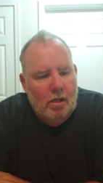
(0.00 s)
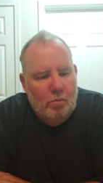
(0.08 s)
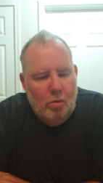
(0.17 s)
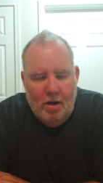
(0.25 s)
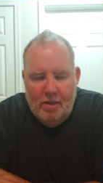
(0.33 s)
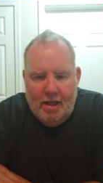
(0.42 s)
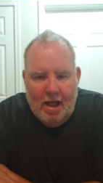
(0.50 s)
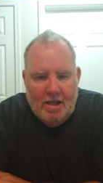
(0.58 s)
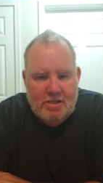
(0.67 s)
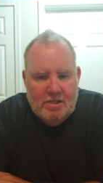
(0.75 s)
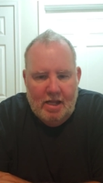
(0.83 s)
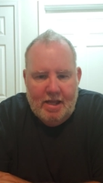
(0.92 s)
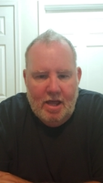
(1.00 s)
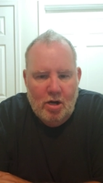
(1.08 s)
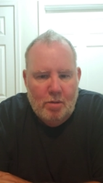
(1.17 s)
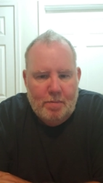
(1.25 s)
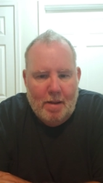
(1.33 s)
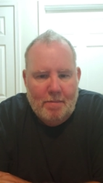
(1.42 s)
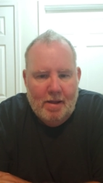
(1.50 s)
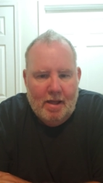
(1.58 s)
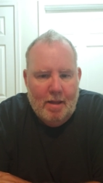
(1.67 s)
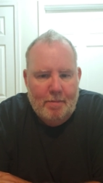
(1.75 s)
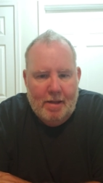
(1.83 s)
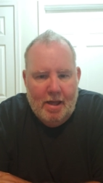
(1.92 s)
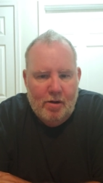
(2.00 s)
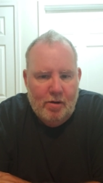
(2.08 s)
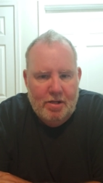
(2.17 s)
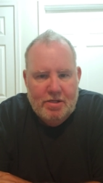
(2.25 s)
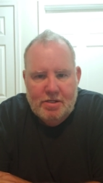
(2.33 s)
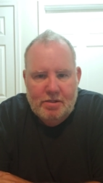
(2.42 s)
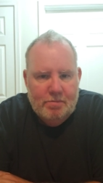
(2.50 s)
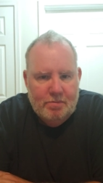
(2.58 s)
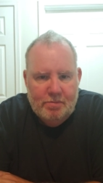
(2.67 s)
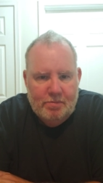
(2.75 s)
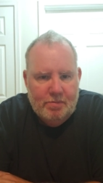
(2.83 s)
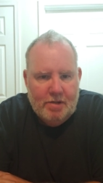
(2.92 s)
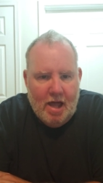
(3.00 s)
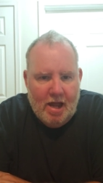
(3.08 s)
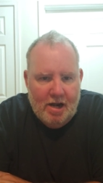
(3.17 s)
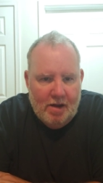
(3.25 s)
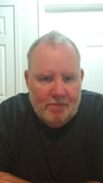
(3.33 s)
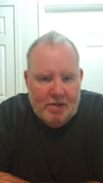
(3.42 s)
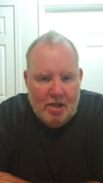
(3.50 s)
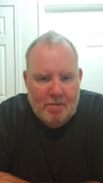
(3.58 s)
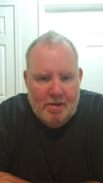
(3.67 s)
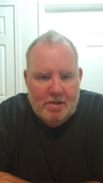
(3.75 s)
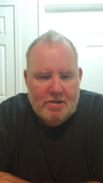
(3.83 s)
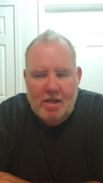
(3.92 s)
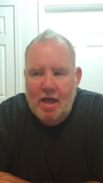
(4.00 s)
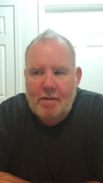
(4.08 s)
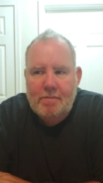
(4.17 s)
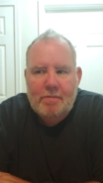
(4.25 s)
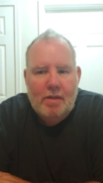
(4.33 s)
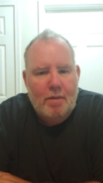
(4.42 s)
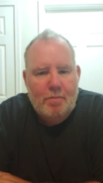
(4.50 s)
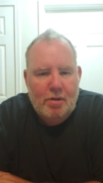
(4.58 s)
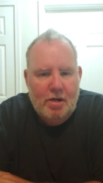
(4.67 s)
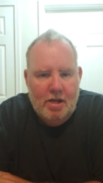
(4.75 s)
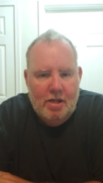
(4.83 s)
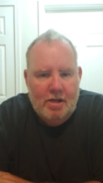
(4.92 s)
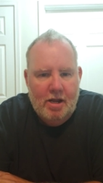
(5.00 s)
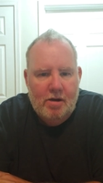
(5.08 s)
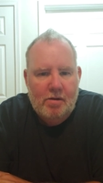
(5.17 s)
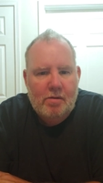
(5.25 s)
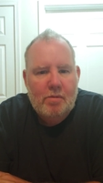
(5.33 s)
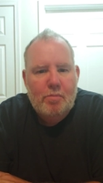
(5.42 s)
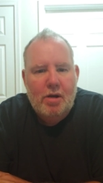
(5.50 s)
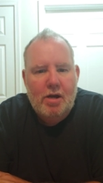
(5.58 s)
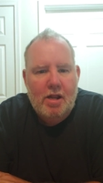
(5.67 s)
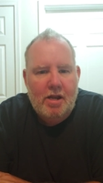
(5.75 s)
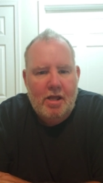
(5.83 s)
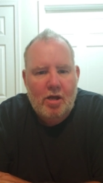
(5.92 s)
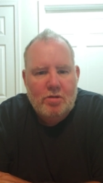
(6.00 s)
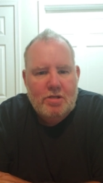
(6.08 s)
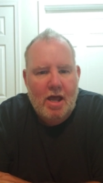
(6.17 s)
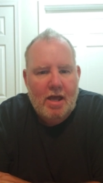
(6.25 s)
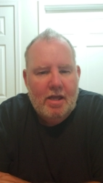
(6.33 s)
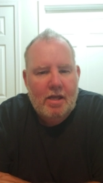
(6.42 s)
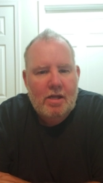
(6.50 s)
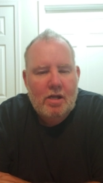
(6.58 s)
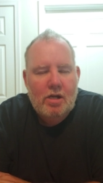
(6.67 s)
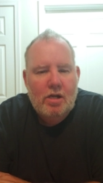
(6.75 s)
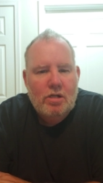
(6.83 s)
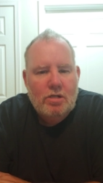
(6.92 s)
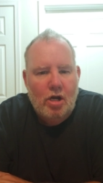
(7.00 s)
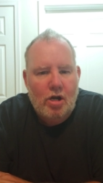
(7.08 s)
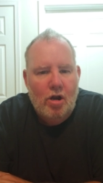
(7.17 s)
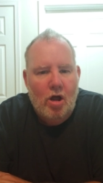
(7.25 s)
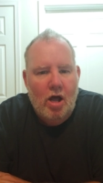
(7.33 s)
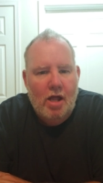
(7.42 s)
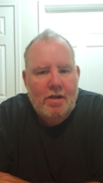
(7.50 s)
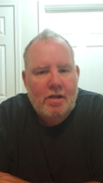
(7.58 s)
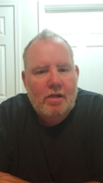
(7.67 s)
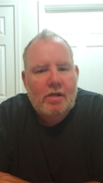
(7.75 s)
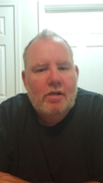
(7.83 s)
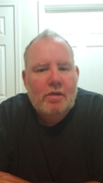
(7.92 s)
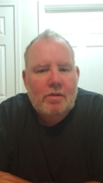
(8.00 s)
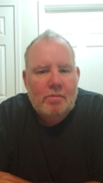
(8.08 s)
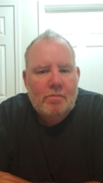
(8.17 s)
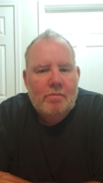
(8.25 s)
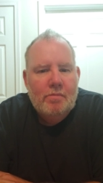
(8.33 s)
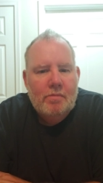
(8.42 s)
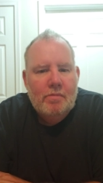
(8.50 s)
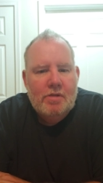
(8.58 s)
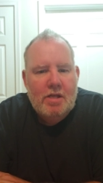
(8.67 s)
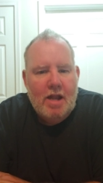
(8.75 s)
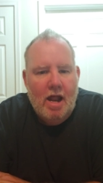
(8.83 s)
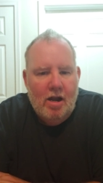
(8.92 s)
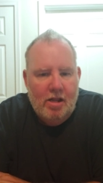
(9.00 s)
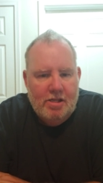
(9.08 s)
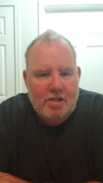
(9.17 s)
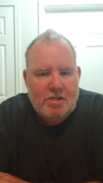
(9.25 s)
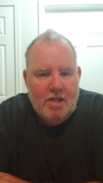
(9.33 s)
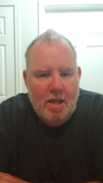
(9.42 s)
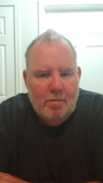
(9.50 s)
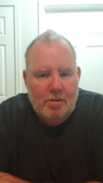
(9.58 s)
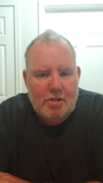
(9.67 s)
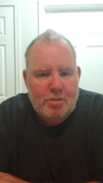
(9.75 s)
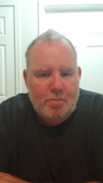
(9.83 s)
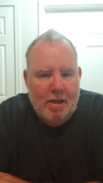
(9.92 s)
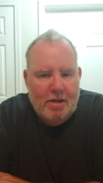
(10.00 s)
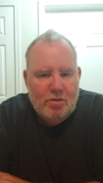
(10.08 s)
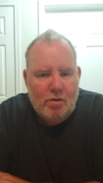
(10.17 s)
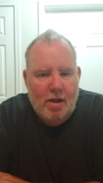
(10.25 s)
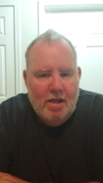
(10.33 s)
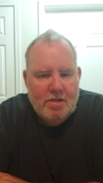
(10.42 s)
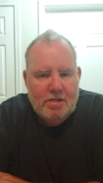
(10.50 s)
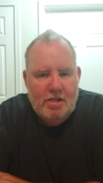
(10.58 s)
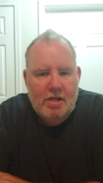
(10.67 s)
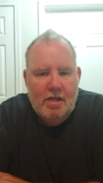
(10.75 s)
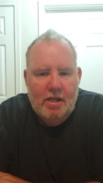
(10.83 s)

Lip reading: One of the guys says, okay, no problem, I got batteries. Kind enough to give me a set. I put it in there, put it in the EOTech, turn it on, sit down at this table, this bench rest,